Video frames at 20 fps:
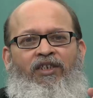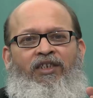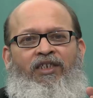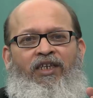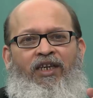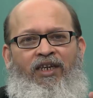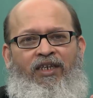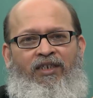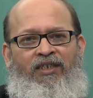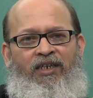the
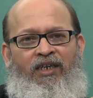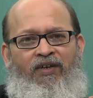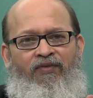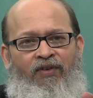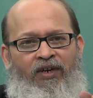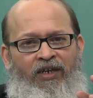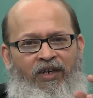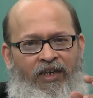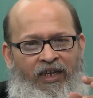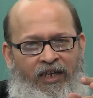salience
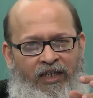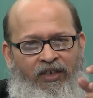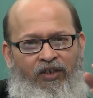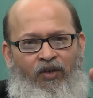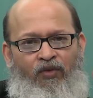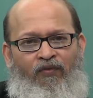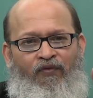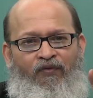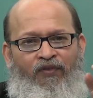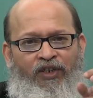network,
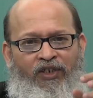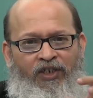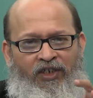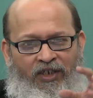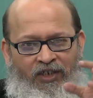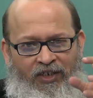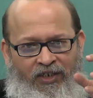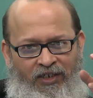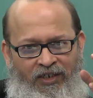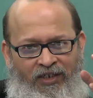takes out
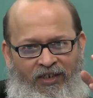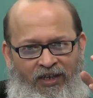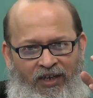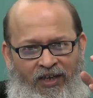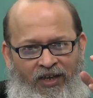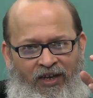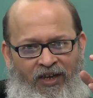features